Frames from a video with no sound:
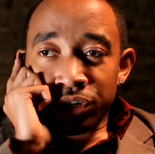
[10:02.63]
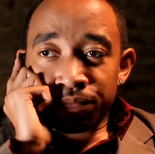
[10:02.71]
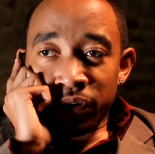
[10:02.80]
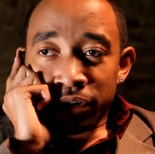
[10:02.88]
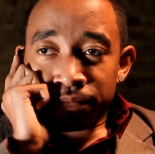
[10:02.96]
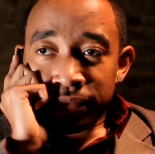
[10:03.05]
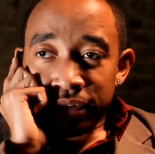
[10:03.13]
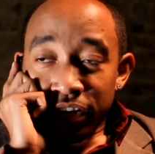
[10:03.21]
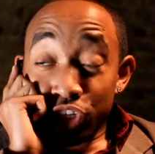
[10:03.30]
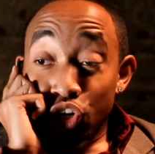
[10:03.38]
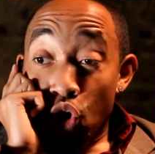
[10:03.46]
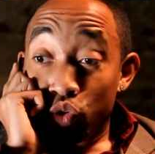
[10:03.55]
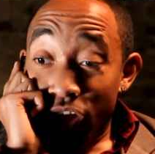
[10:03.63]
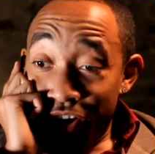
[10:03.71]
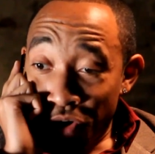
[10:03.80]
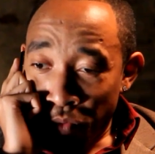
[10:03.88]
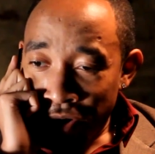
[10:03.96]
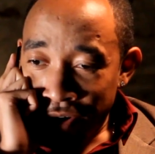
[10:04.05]
No. Is your old lady
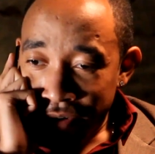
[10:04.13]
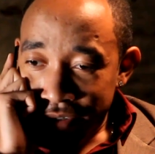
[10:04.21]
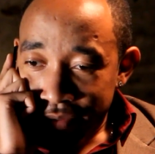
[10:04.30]
around?